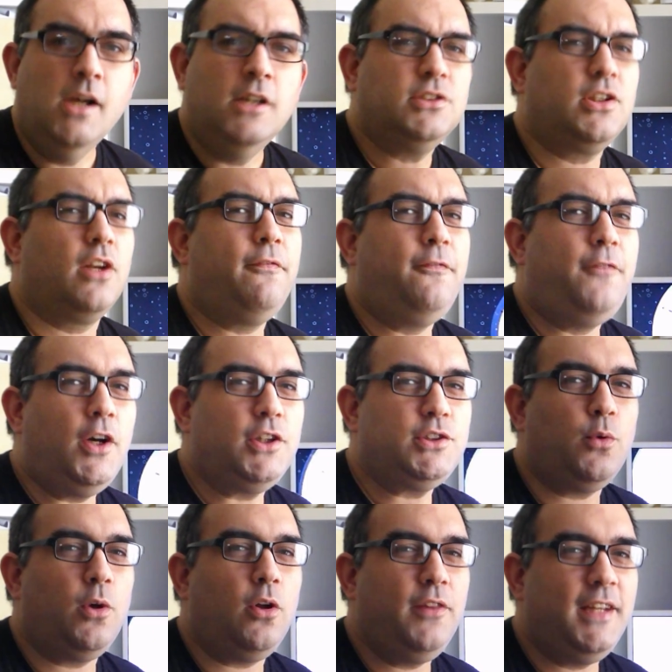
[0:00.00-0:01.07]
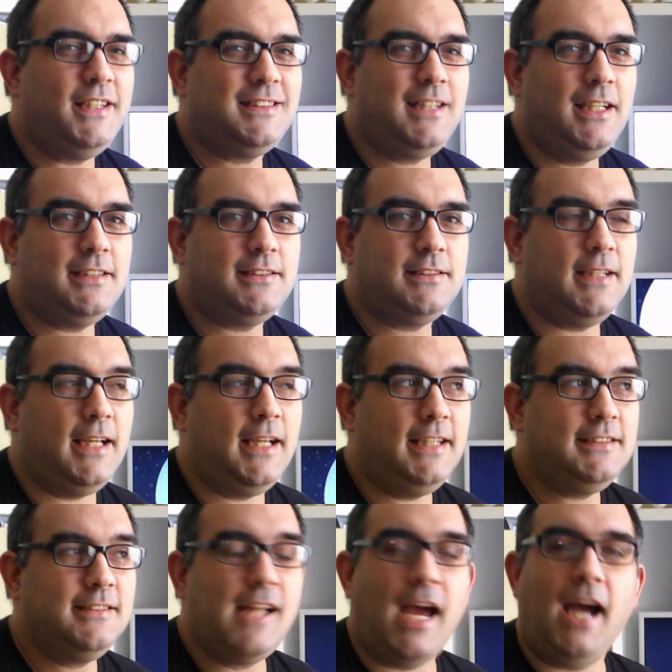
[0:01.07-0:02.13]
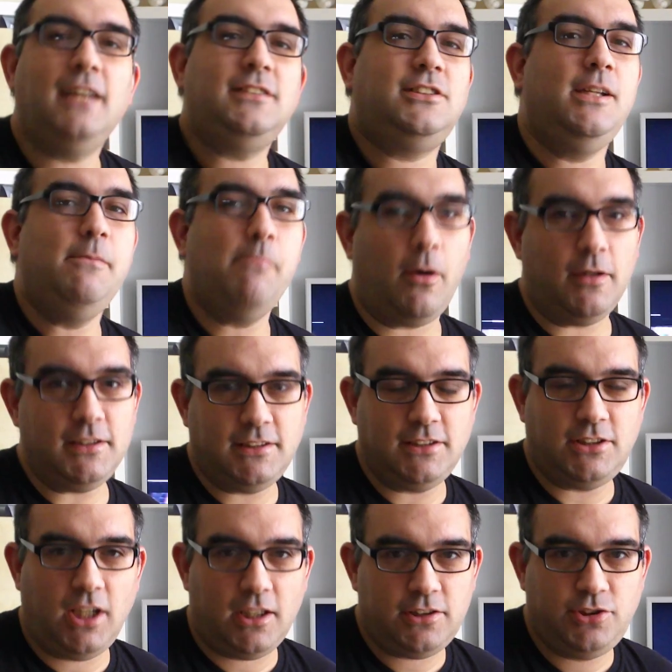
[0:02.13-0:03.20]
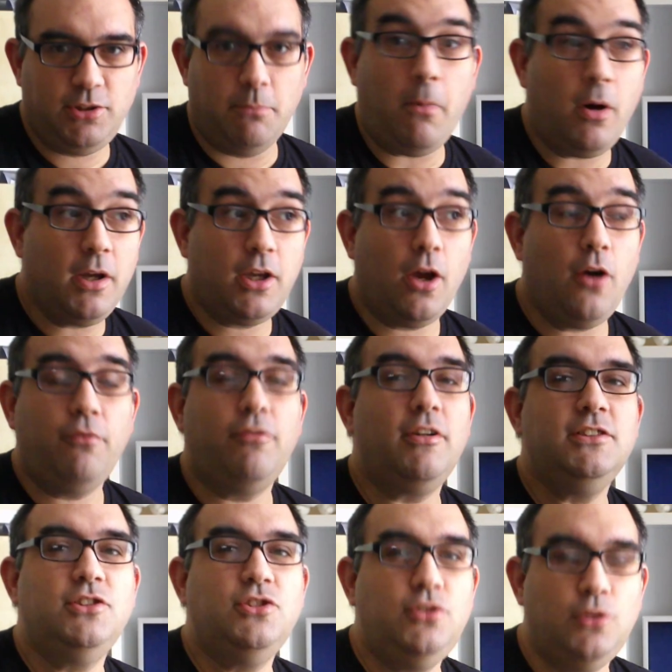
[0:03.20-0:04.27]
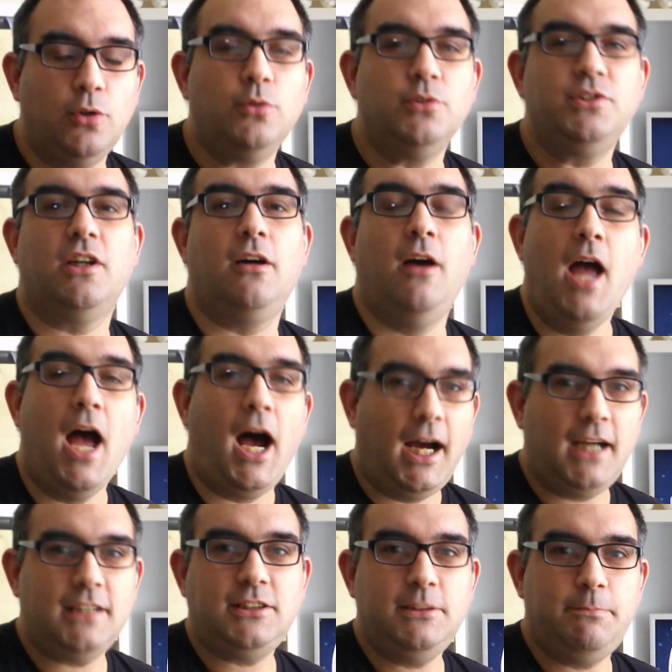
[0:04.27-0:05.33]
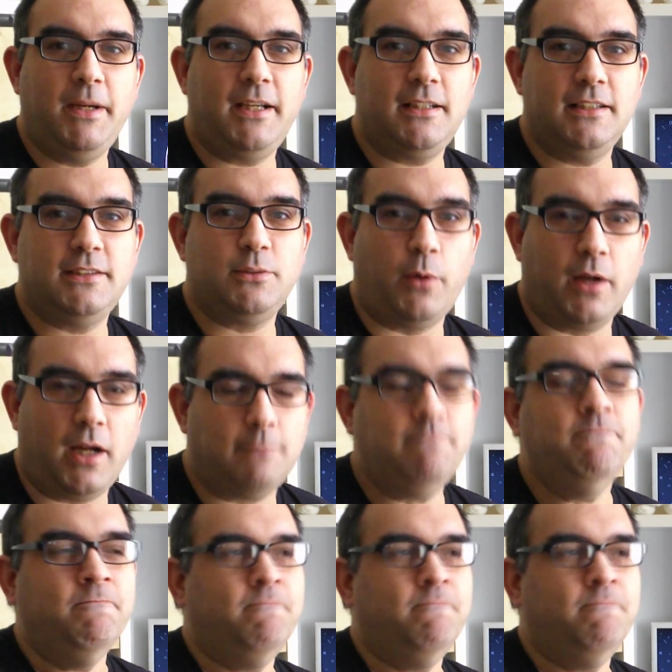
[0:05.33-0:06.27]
So the first one on this list isn't actually my suggestion. My girlfriend's daughter actually picked this one up.